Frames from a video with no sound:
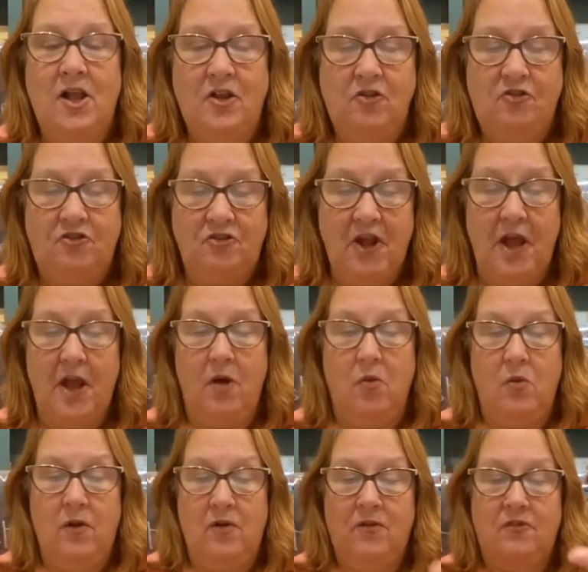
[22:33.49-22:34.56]

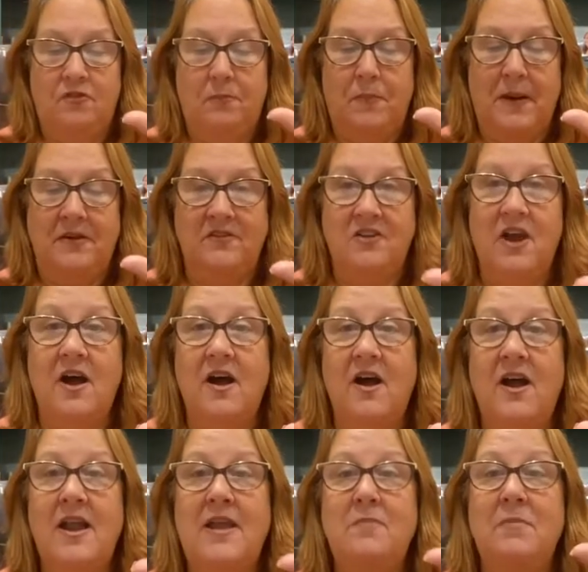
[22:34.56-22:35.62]
So, spend
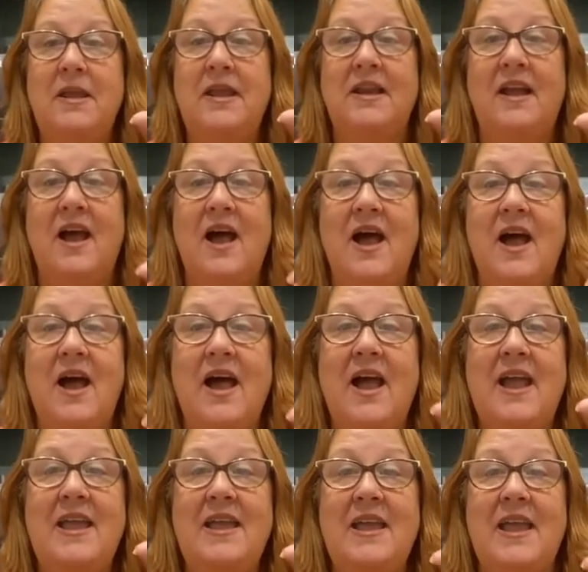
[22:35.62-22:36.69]
time in
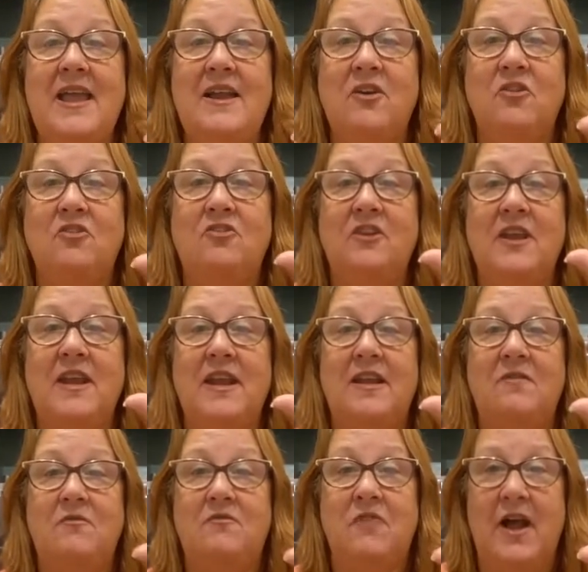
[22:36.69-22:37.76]
high energy
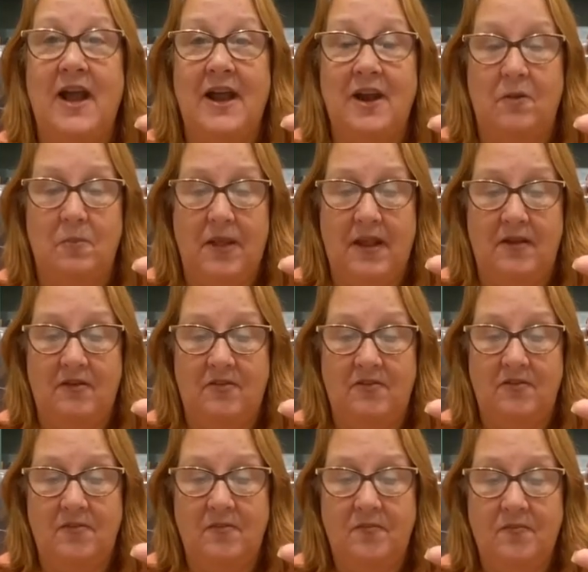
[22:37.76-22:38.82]

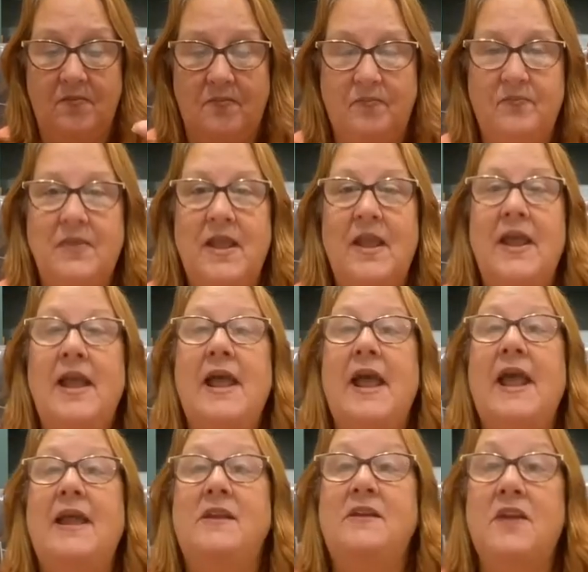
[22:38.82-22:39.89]
environments.
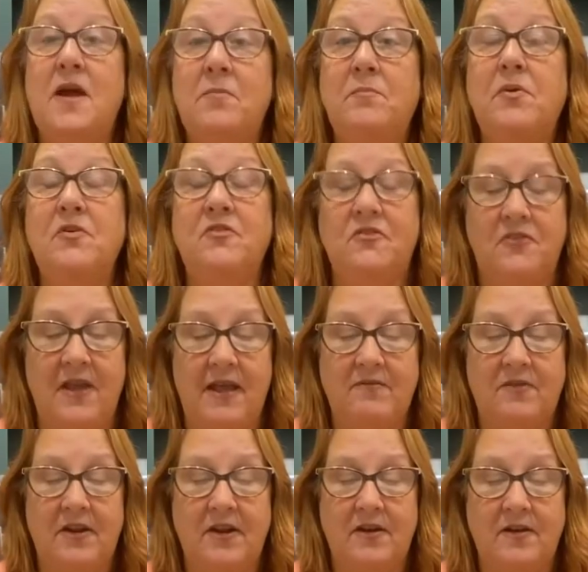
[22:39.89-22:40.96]
And number
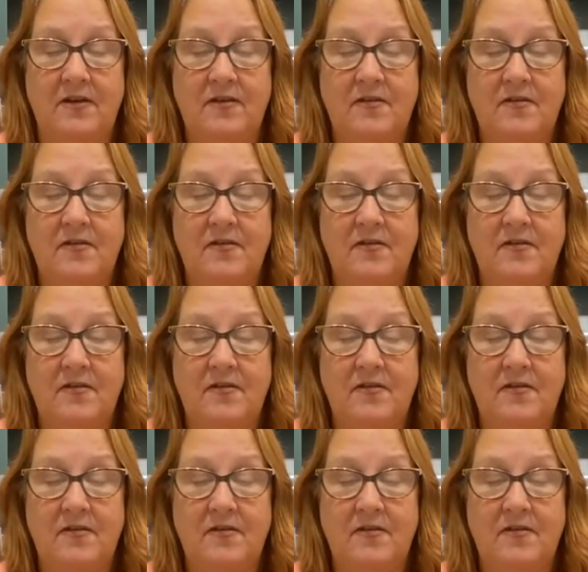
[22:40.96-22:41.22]
7,